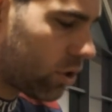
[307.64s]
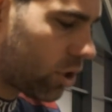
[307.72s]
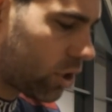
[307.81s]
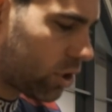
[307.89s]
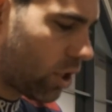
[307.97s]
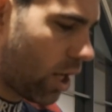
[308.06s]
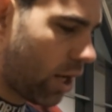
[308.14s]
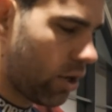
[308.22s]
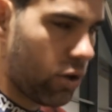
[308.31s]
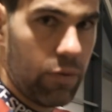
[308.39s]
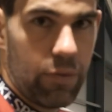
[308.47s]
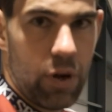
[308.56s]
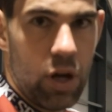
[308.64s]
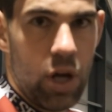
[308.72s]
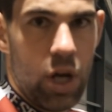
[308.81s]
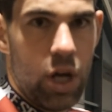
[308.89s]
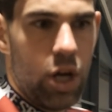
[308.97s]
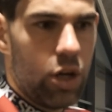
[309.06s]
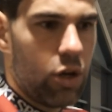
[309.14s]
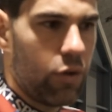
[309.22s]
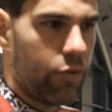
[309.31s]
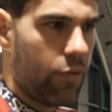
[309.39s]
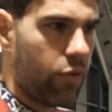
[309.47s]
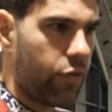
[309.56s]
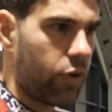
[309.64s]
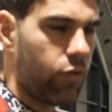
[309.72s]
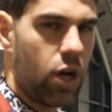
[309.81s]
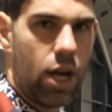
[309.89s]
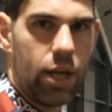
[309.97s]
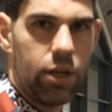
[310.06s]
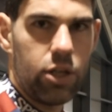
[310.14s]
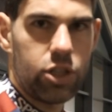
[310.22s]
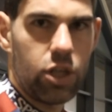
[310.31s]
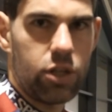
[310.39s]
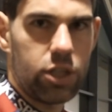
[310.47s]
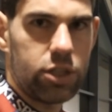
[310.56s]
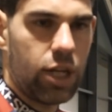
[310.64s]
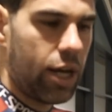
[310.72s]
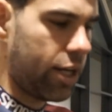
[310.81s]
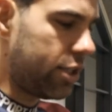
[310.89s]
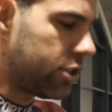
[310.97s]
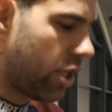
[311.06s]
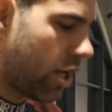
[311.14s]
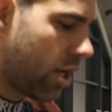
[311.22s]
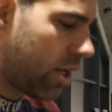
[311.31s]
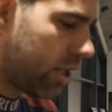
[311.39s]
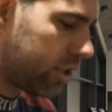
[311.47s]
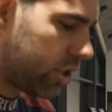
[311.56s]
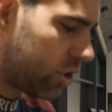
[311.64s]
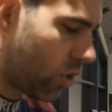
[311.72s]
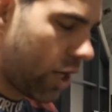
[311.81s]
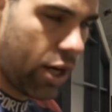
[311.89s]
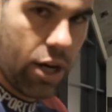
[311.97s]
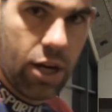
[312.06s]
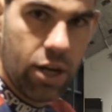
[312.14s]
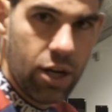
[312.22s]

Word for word: just good for everything really, and you should just add it into your training.